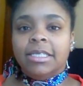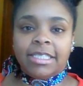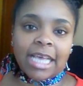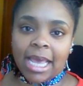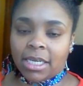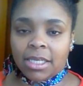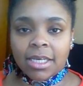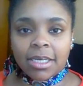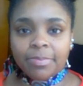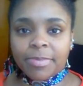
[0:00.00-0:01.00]
satin
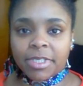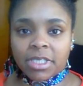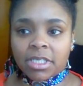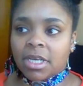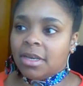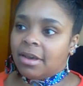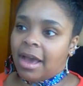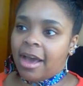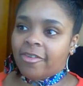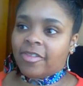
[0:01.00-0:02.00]
lips.
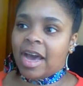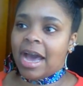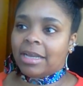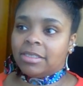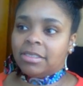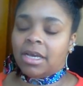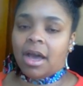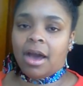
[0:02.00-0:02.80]
I've gotten